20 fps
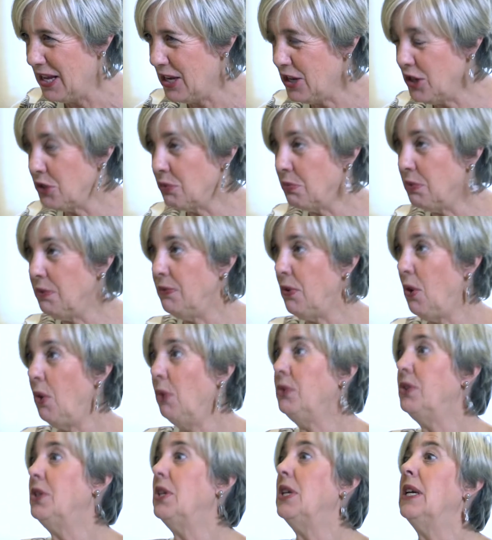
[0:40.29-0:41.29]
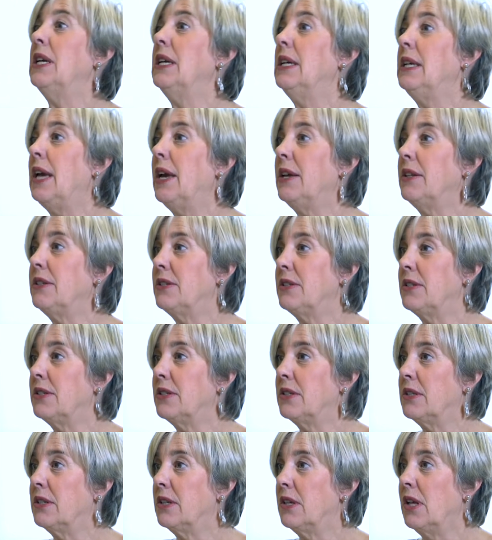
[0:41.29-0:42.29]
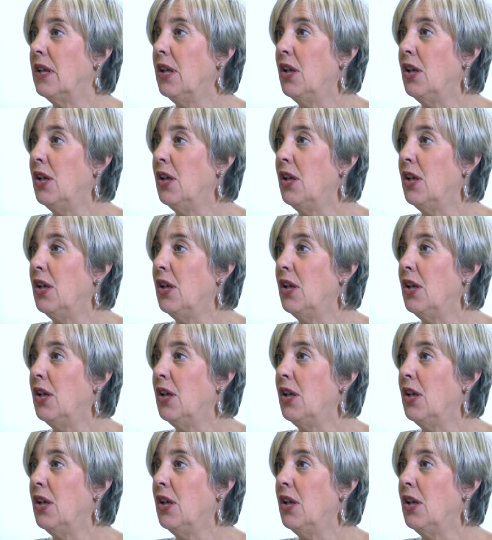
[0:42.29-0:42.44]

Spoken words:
is revolting against